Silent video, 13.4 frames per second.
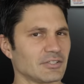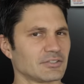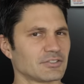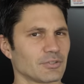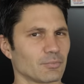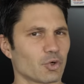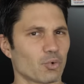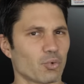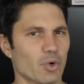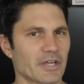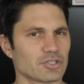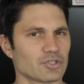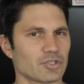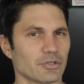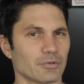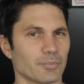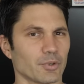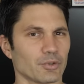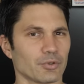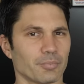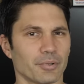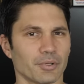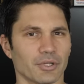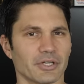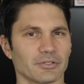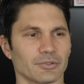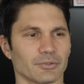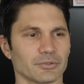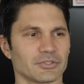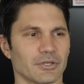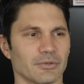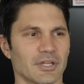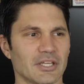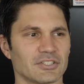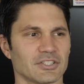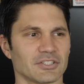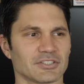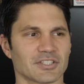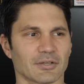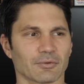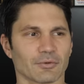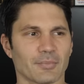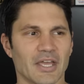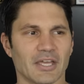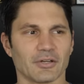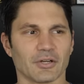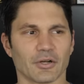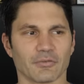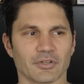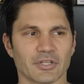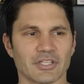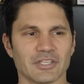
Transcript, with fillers: some questionable political donations that were made over the